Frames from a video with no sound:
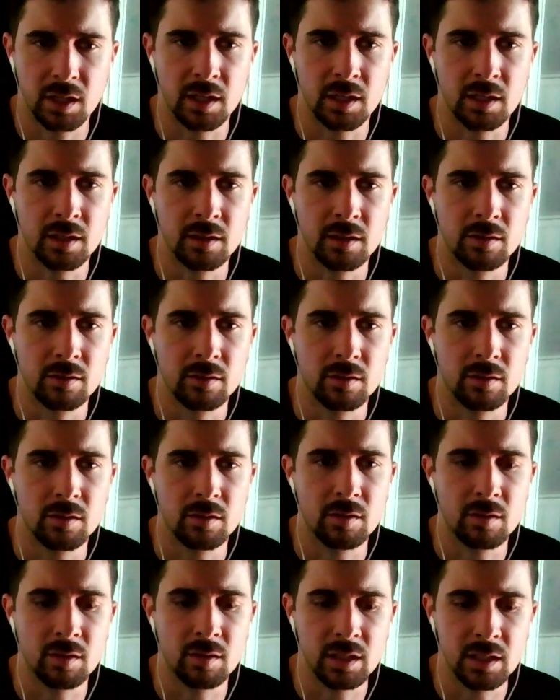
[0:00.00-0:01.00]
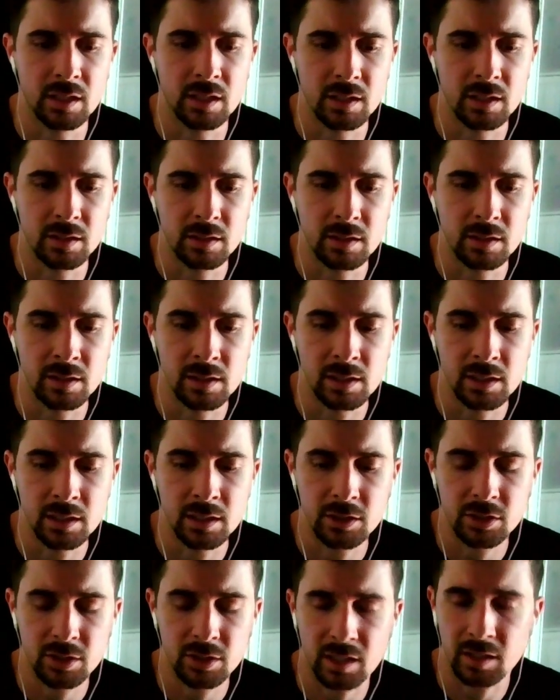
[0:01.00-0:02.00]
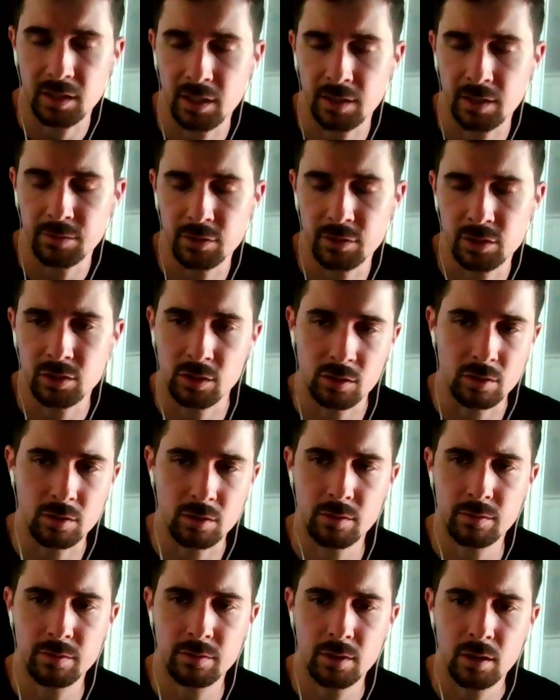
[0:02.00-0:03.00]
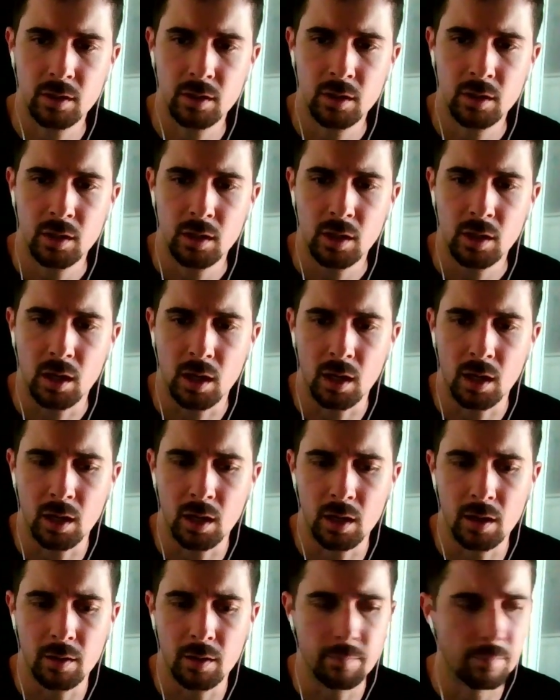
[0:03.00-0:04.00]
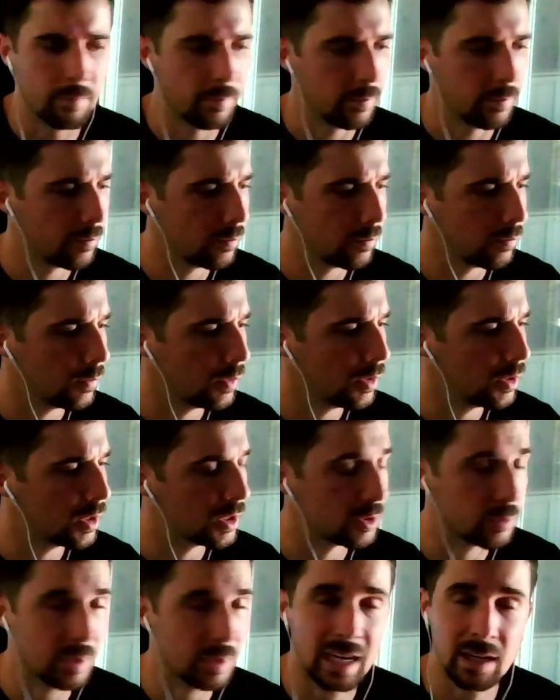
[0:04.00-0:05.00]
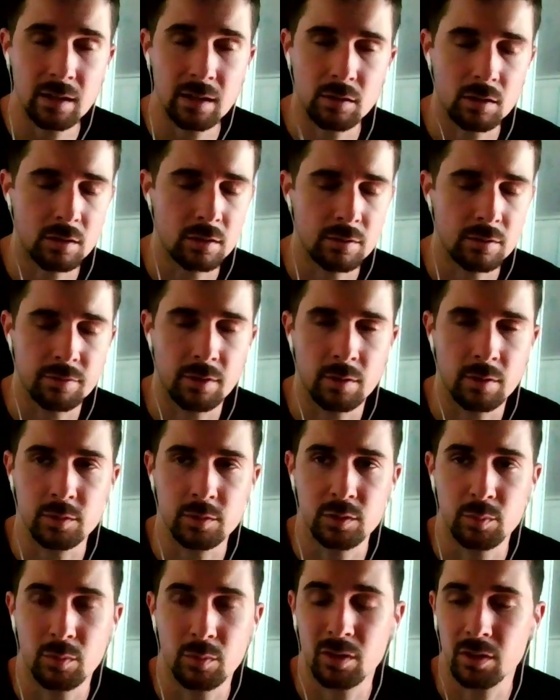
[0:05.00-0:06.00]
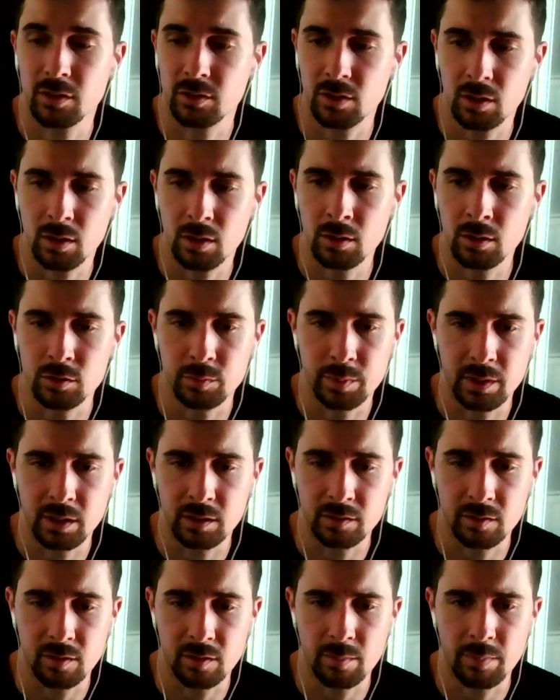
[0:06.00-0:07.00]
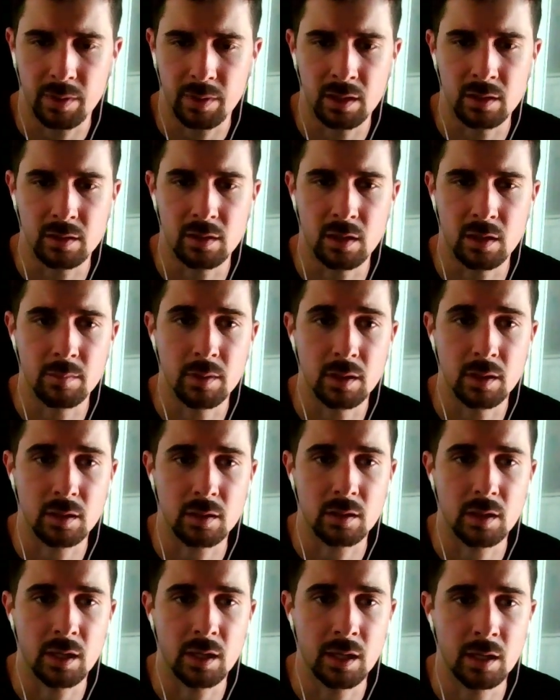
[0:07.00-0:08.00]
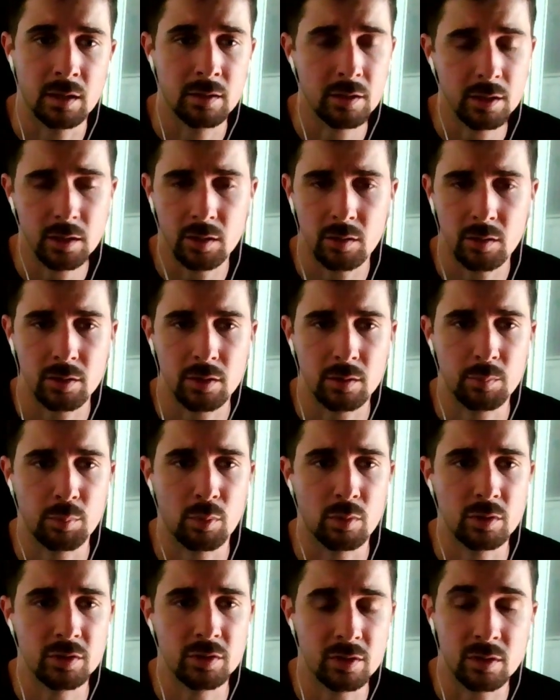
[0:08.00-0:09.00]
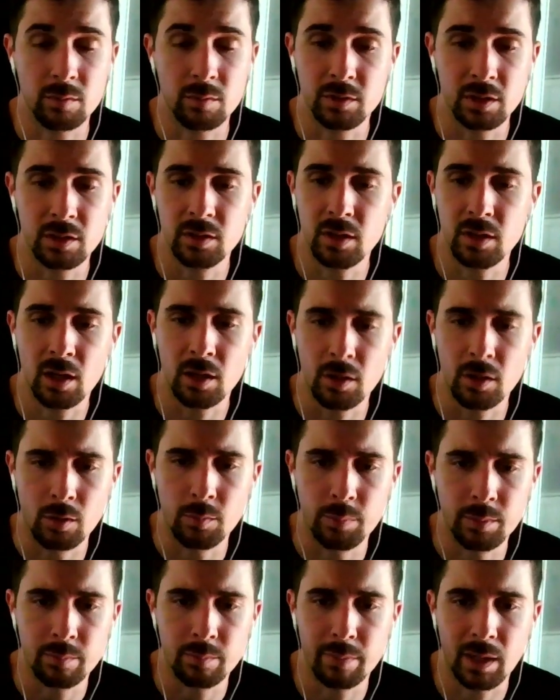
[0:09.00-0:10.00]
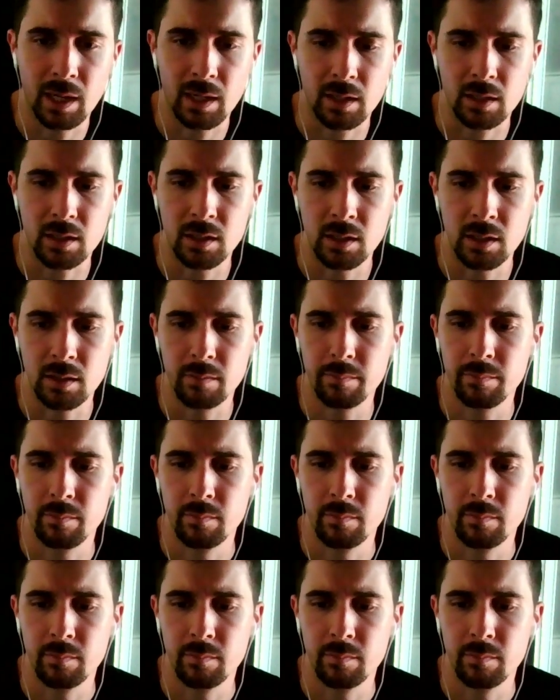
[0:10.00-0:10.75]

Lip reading: and the niche that they've served. Because we had a lot of farmers markets closed because of the pandemic, and a good portion of them did not open back up.